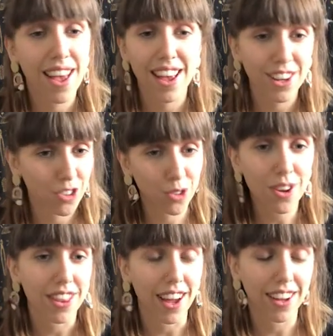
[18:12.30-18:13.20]

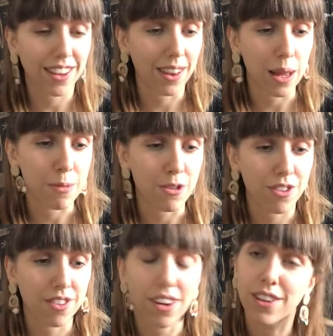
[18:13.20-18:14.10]
enjoy that glamorous
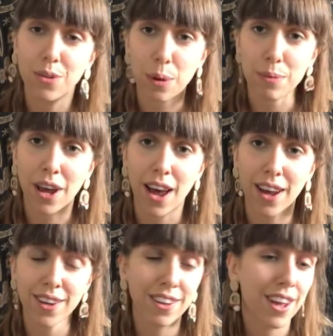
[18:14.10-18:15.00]
side-swept
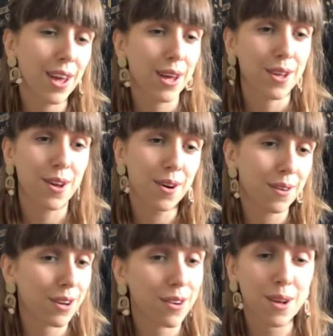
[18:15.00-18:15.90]
hair.
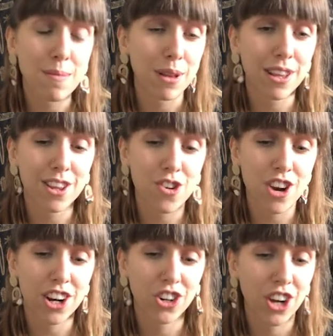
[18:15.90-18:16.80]
You are not completely
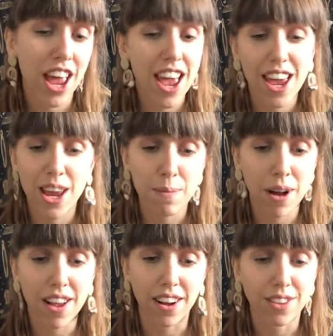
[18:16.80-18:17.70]
trash in
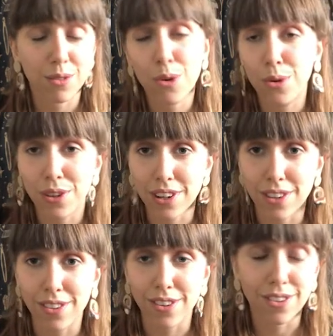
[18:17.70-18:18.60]
my eyes. Of course, it
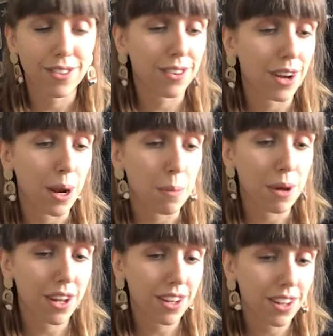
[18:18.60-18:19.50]
is just an
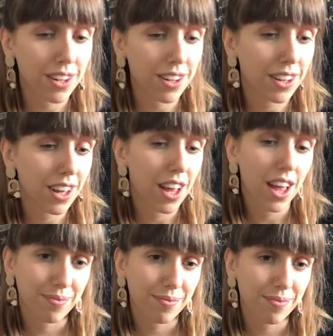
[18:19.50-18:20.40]
opinion,
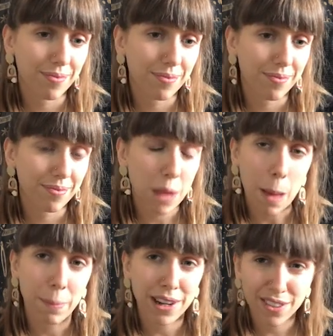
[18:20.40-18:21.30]

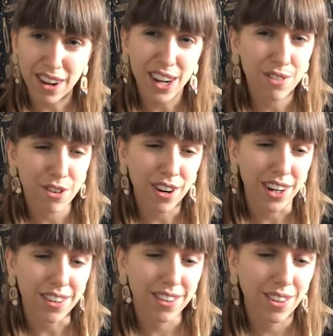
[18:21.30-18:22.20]
but it's kind of
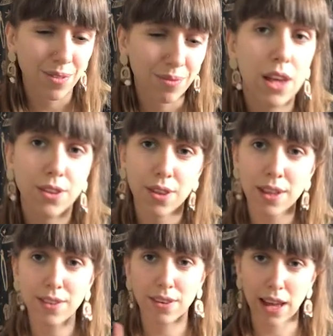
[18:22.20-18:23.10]
right. So
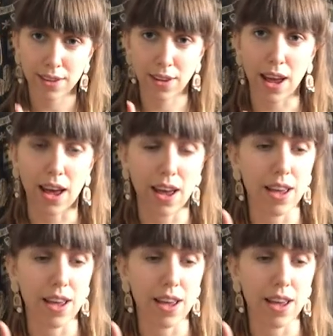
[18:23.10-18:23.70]
this next hair